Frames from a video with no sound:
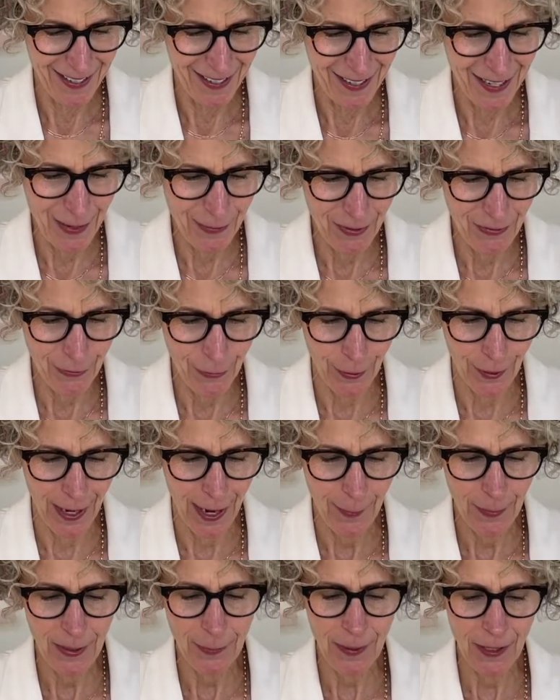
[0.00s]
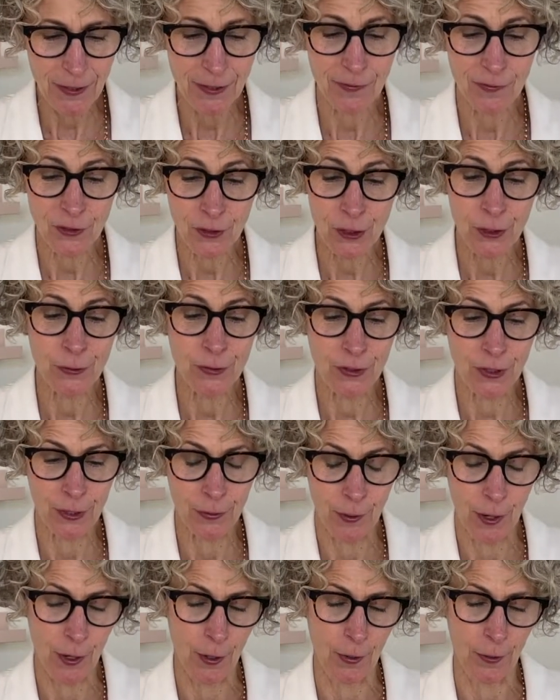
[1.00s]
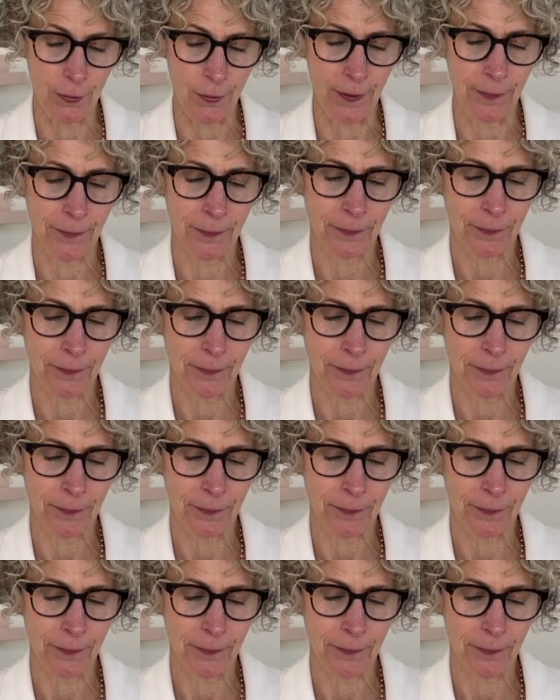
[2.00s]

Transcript: Number 4, how many pairs of shoes do you own?